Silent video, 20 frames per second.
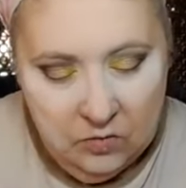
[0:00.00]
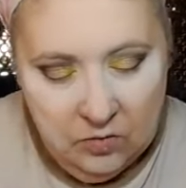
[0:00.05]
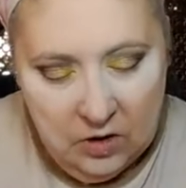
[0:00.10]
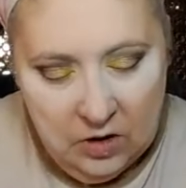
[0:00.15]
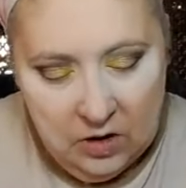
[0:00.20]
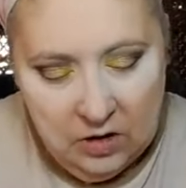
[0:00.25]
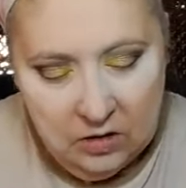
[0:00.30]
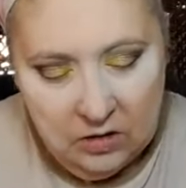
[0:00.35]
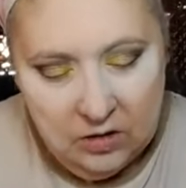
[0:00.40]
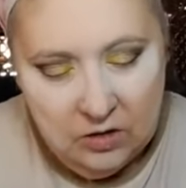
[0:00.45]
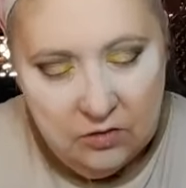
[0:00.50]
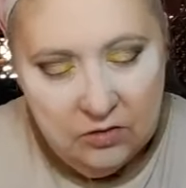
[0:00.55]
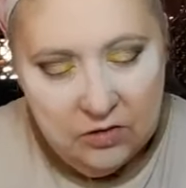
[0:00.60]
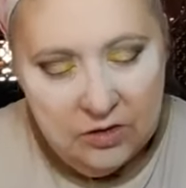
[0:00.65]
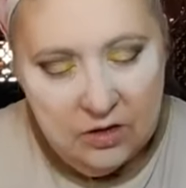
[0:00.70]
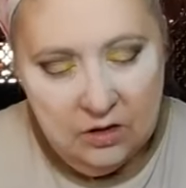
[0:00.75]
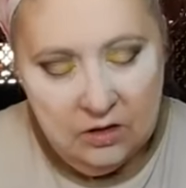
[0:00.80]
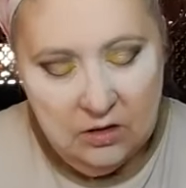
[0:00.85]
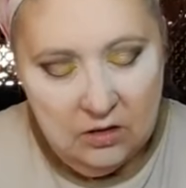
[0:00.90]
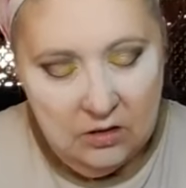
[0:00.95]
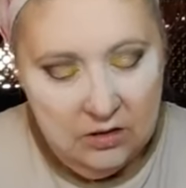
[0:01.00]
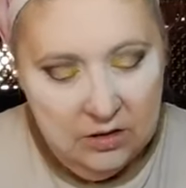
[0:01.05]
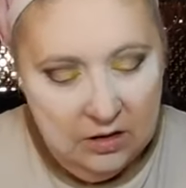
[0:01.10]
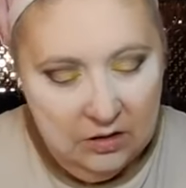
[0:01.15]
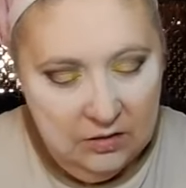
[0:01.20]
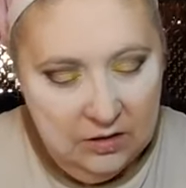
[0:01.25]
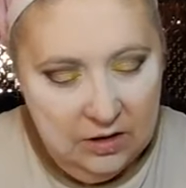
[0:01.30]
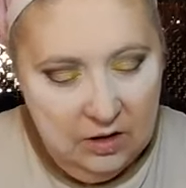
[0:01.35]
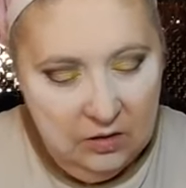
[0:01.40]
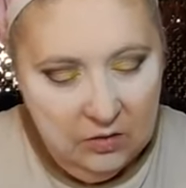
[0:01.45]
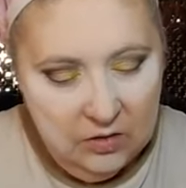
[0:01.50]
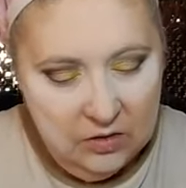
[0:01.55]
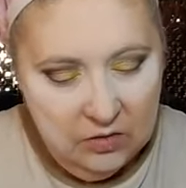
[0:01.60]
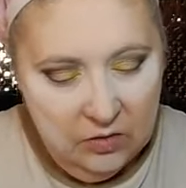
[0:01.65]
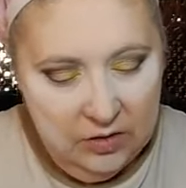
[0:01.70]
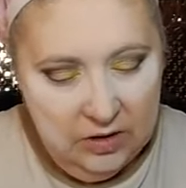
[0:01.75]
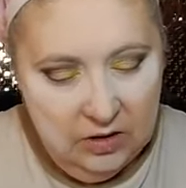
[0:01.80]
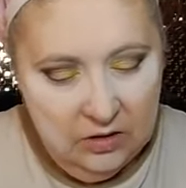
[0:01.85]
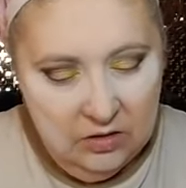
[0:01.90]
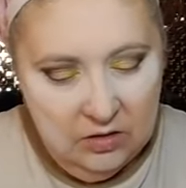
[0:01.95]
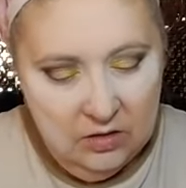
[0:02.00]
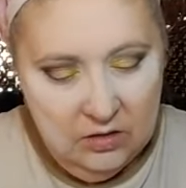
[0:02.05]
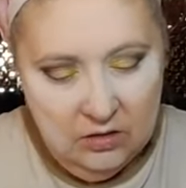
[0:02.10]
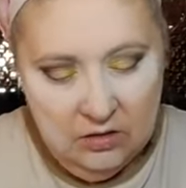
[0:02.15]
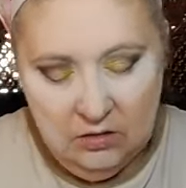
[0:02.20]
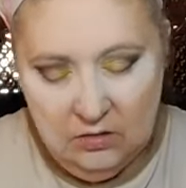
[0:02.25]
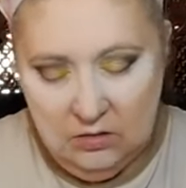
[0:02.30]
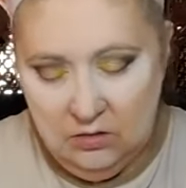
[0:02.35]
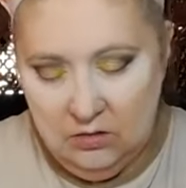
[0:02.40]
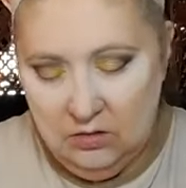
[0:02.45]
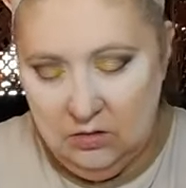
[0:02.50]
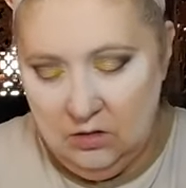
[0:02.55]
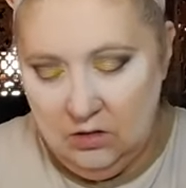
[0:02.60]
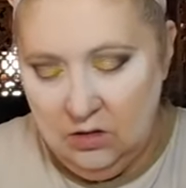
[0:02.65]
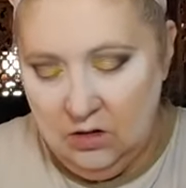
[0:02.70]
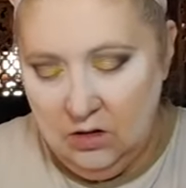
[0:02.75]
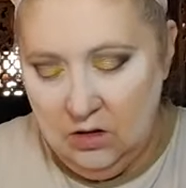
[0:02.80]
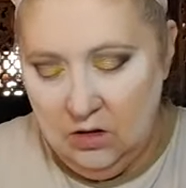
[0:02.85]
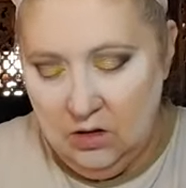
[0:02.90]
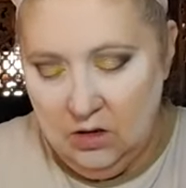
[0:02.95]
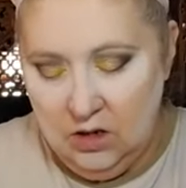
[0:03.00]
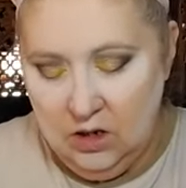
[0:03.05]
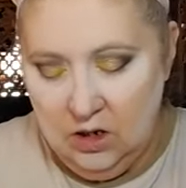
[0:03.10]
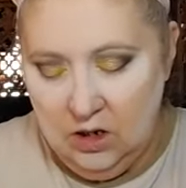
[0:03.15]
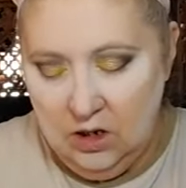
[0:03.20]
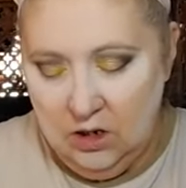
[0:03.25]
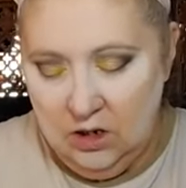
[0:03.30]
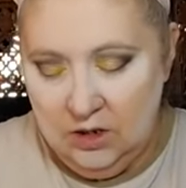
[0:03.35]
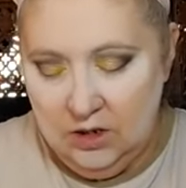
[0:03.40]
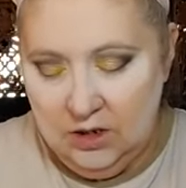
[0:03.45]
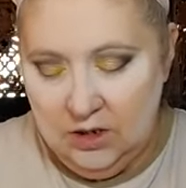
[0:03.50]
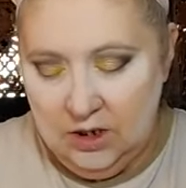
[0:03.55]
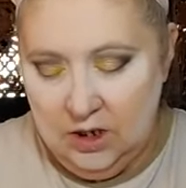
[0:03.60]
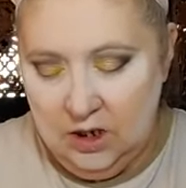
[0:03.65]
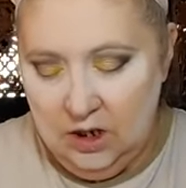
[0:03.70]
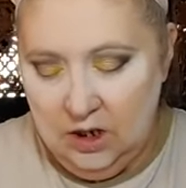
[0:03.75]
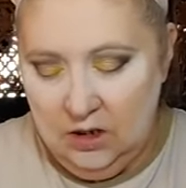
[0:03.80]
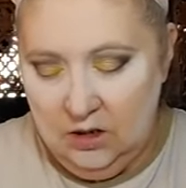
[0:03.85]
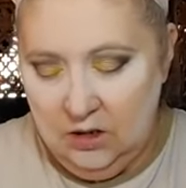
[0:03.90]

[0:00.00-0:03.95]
Why are you stuck on there? That was weird. Let's see,